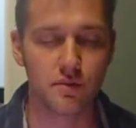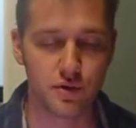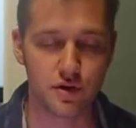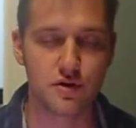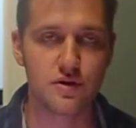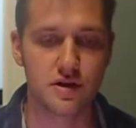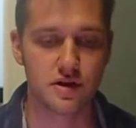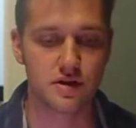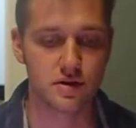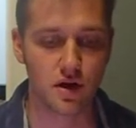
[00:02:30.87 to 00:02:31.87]

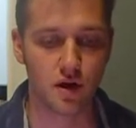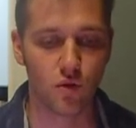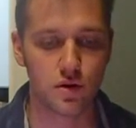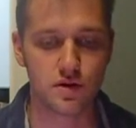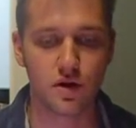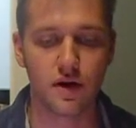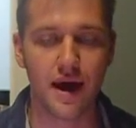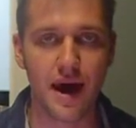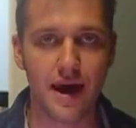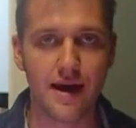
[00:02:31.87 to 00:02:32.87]
produces what's called
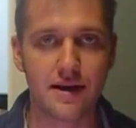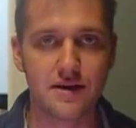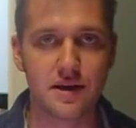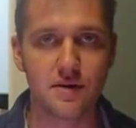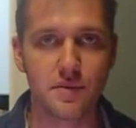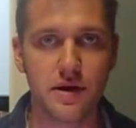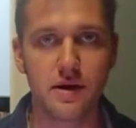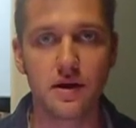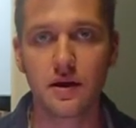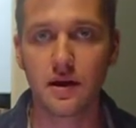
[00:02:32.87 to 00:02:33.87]
ATP,
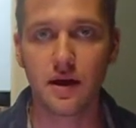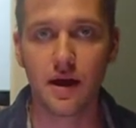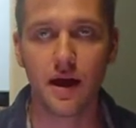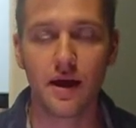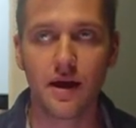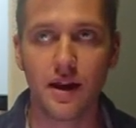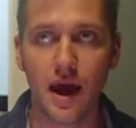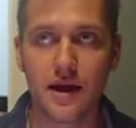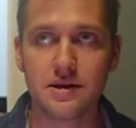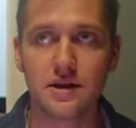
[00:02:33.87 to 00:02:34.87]
and
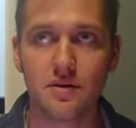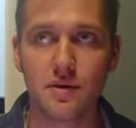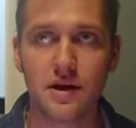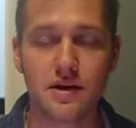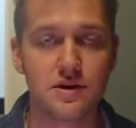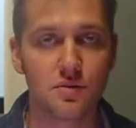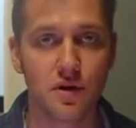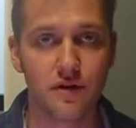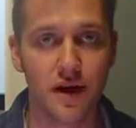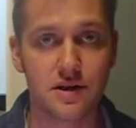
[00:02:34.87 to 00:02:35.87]
ATP is an
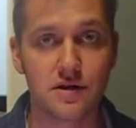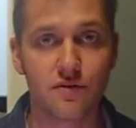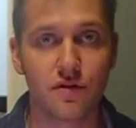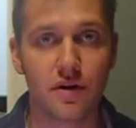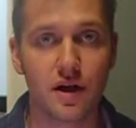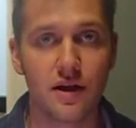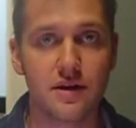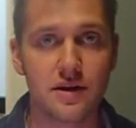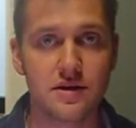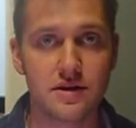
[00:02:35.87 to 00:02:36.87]
abbreviation for
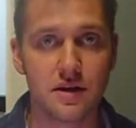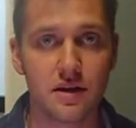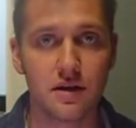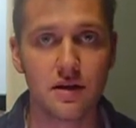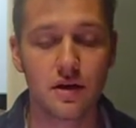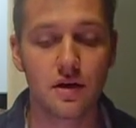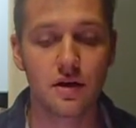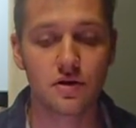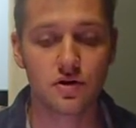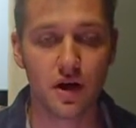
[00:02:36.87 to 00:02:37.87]
adenosine
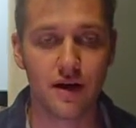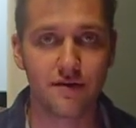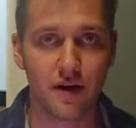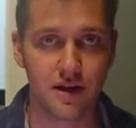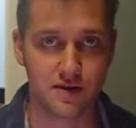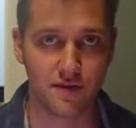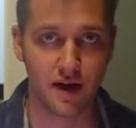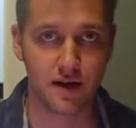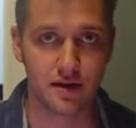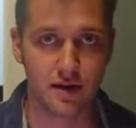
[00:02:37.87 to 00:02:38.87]

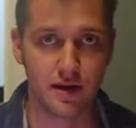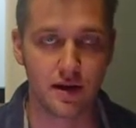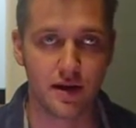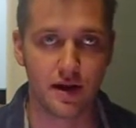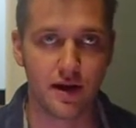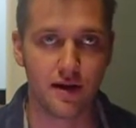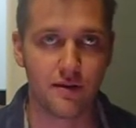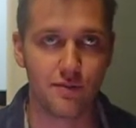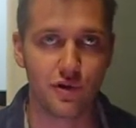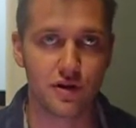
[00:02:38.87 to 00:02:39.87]
triphosphate.
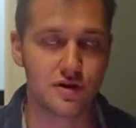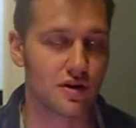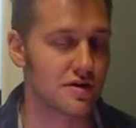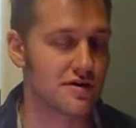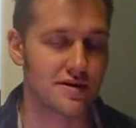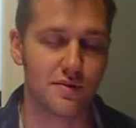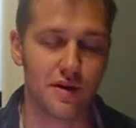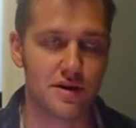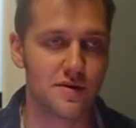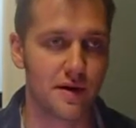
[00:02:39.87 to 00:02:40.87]
There's also some
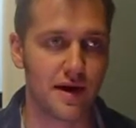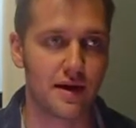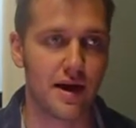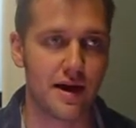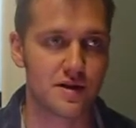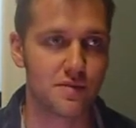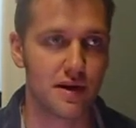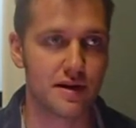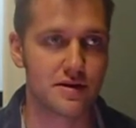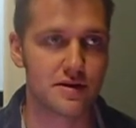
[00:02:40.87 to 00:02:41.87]
other
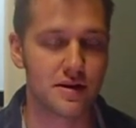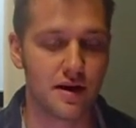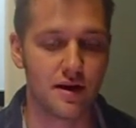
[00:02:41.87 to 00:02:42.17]
aspects.